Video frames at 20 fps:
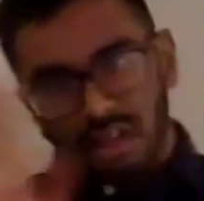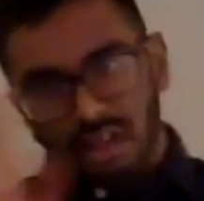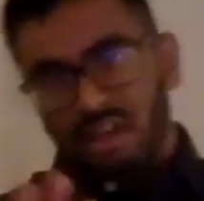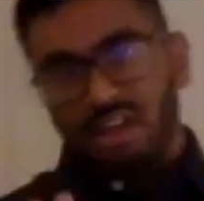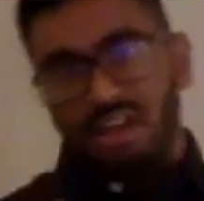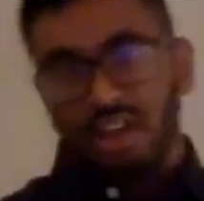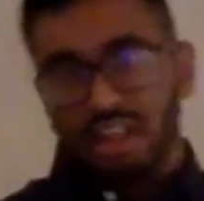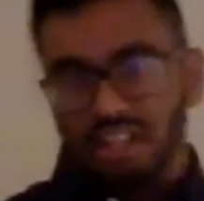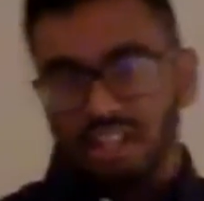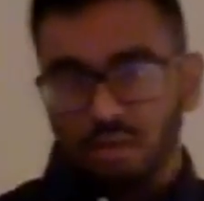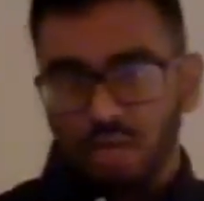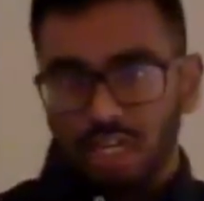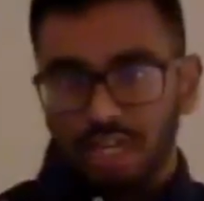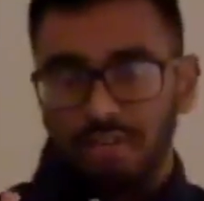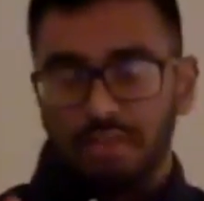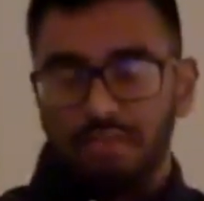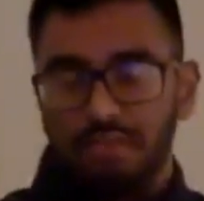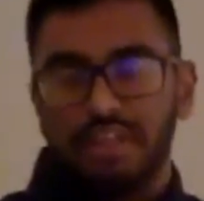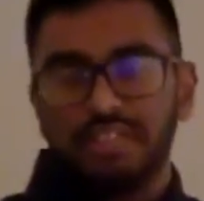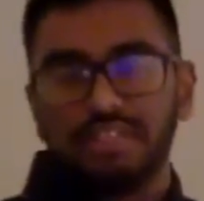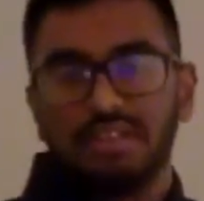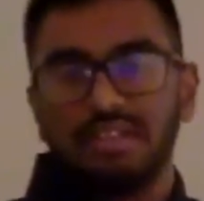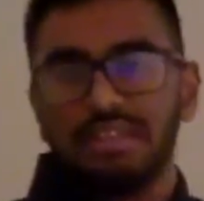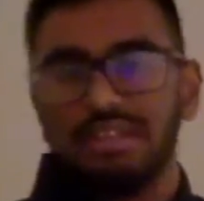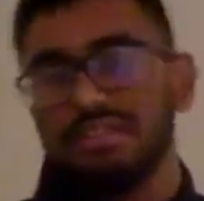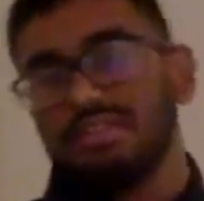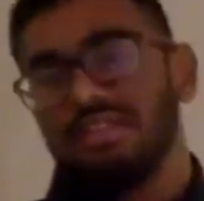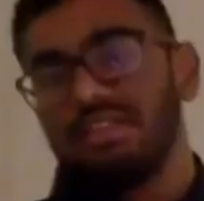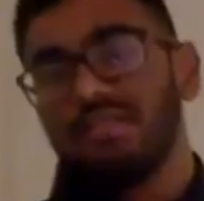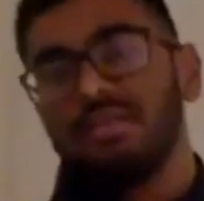Another word of advice on
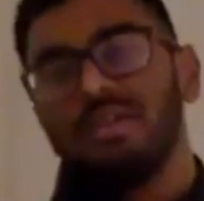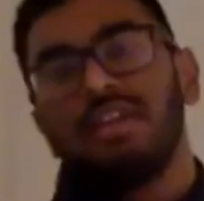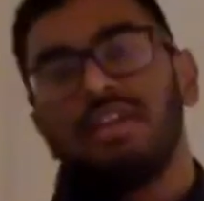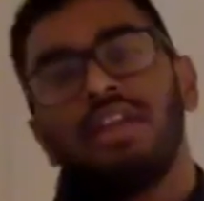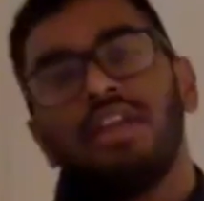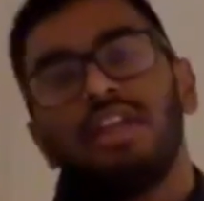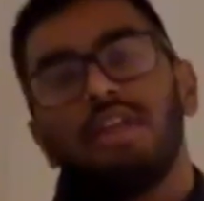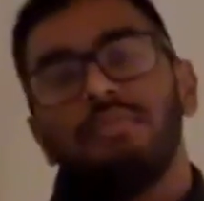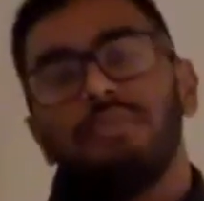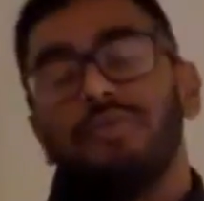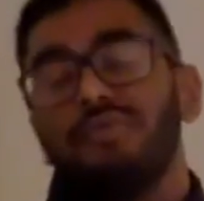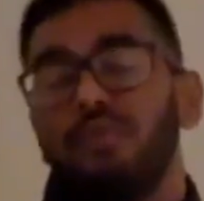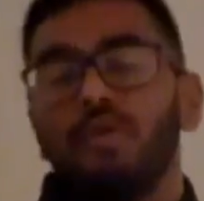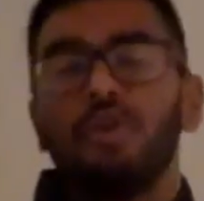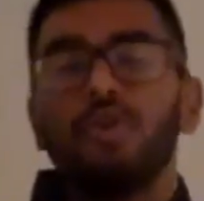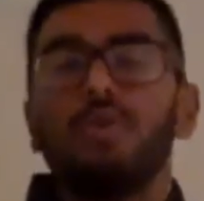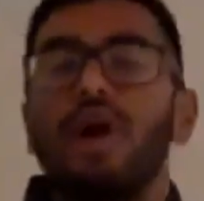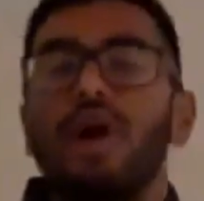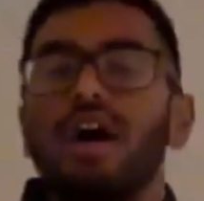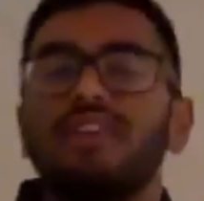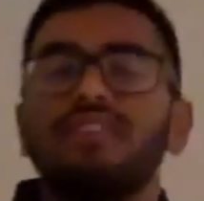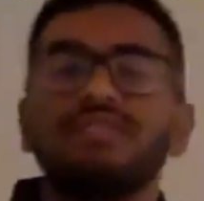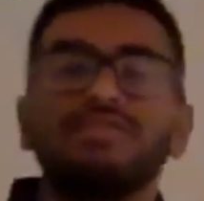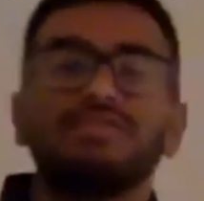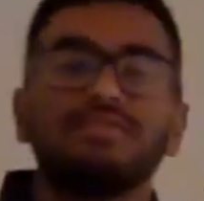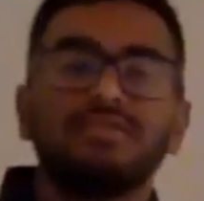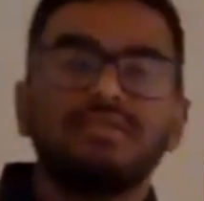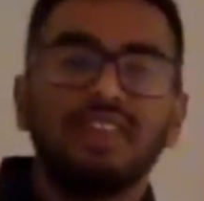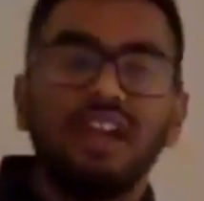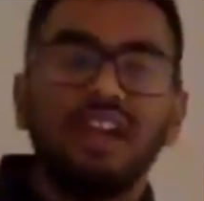this though, before you
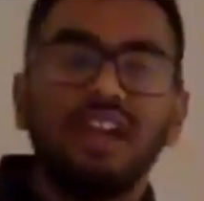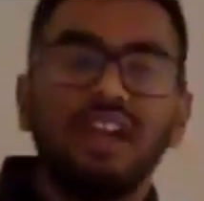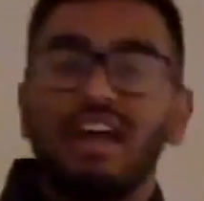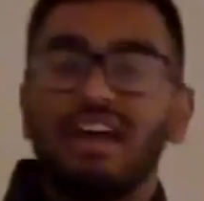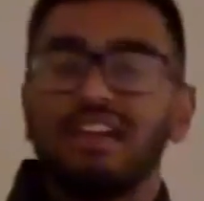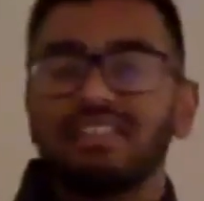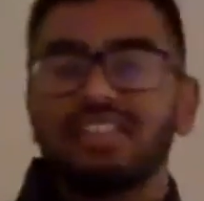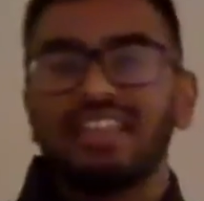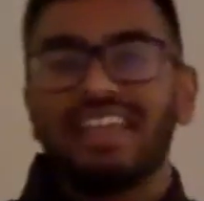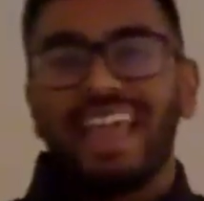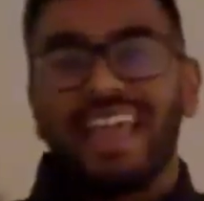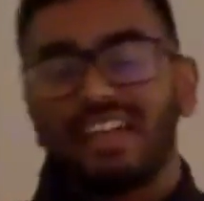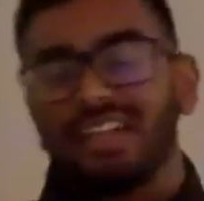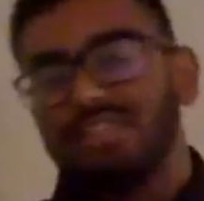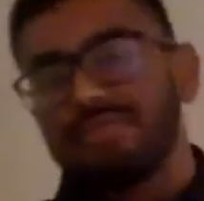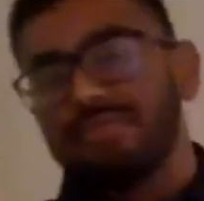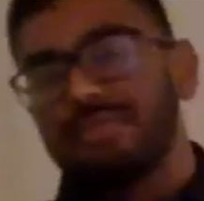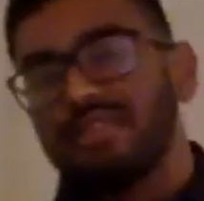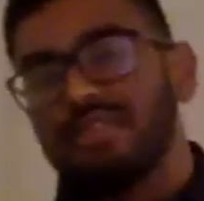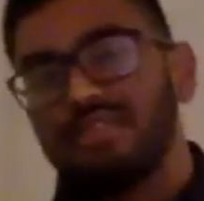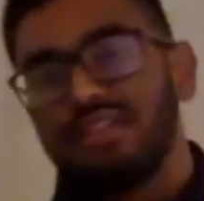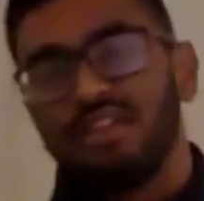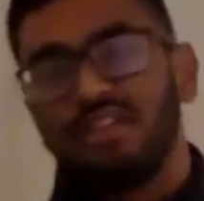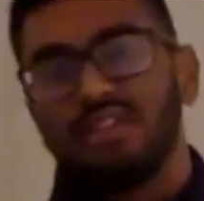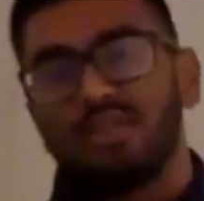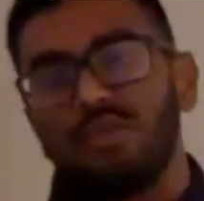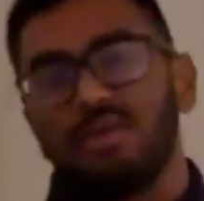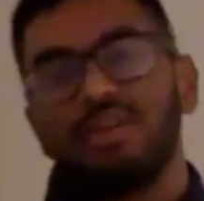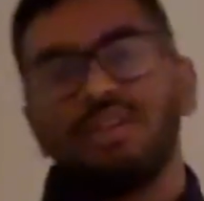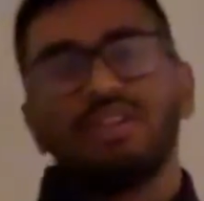start asking experts
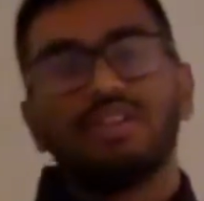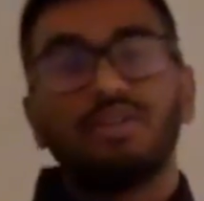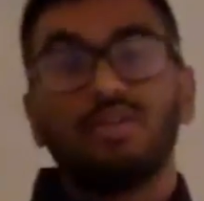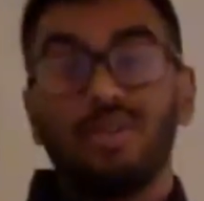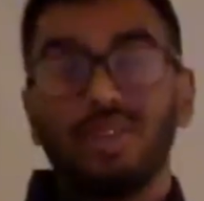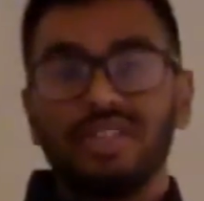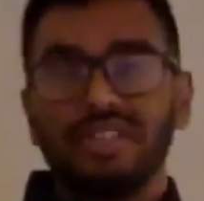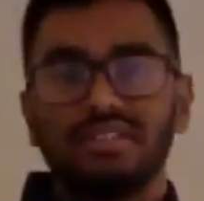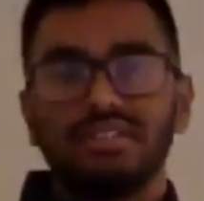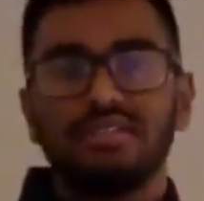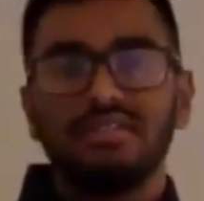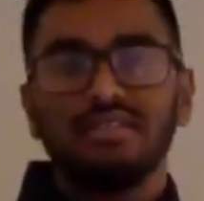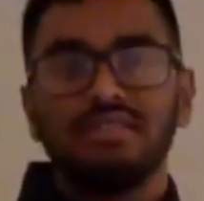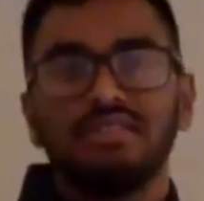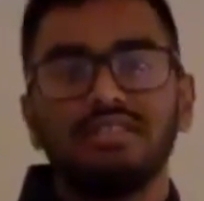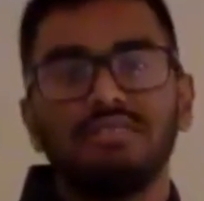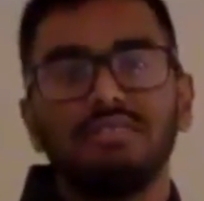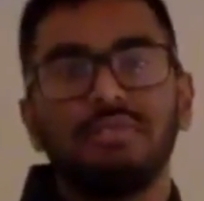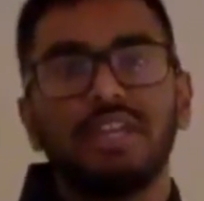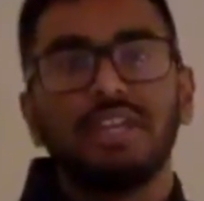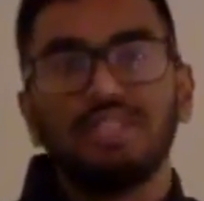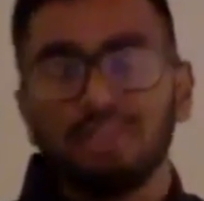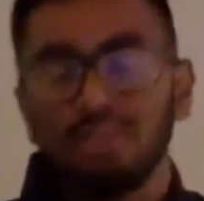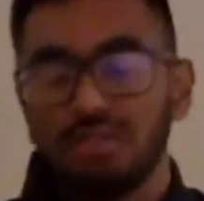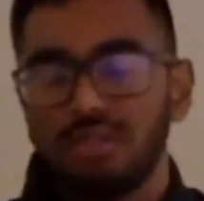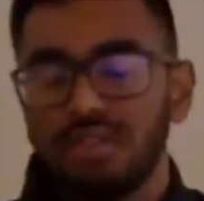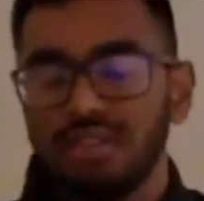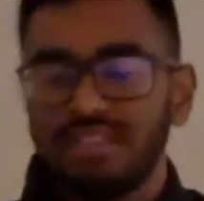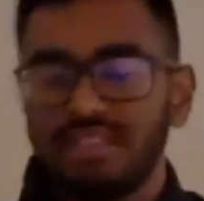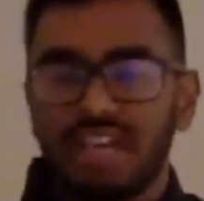on Twitter questions, make sure
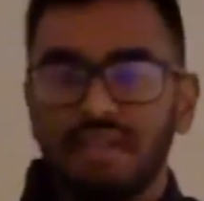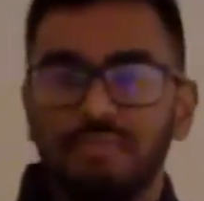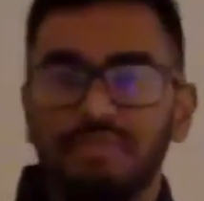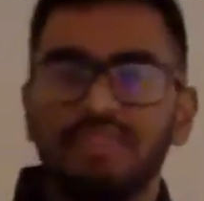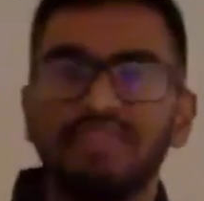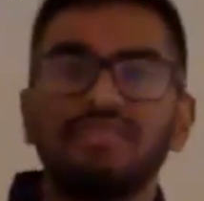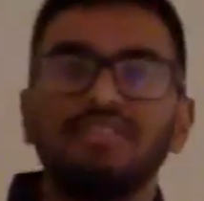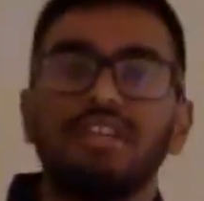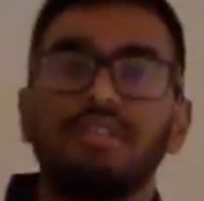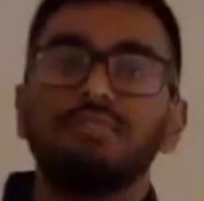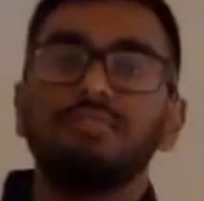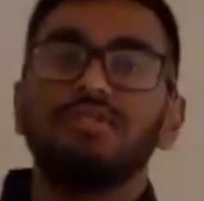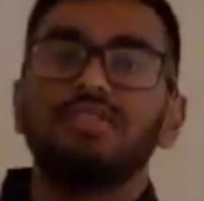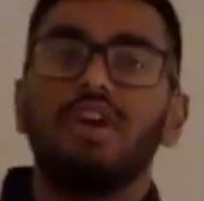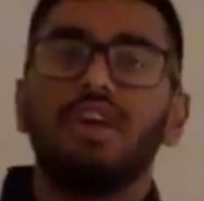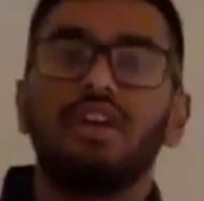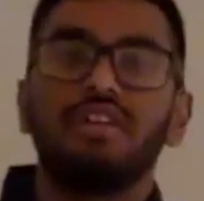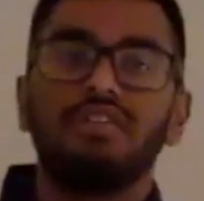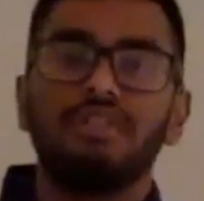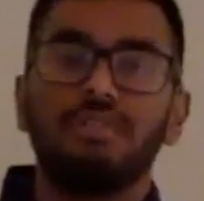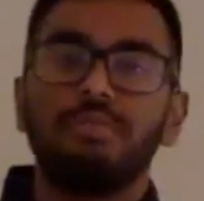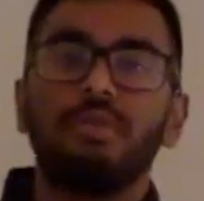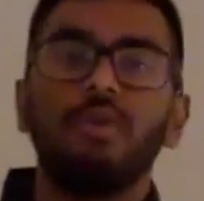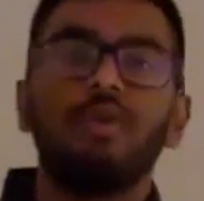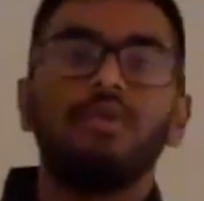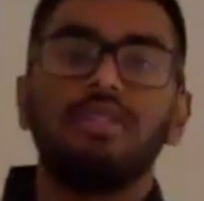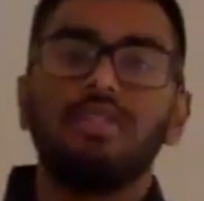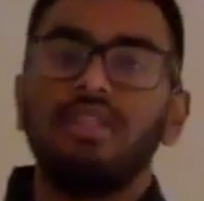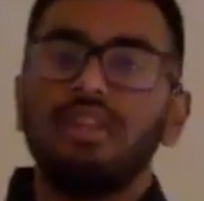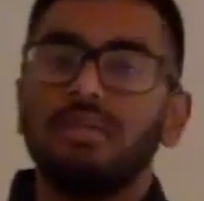to establish some sort of
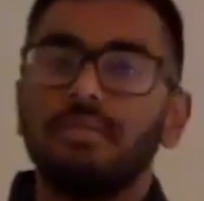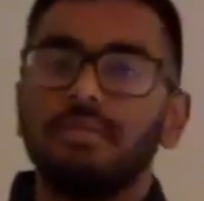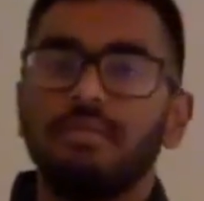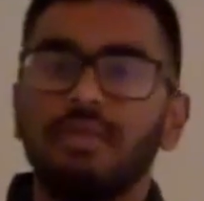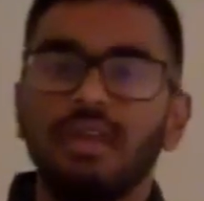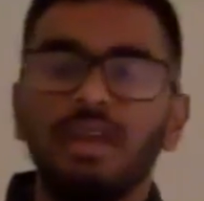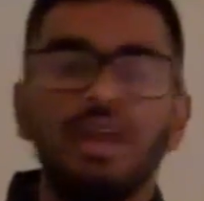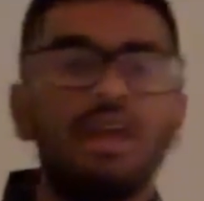rapport with them.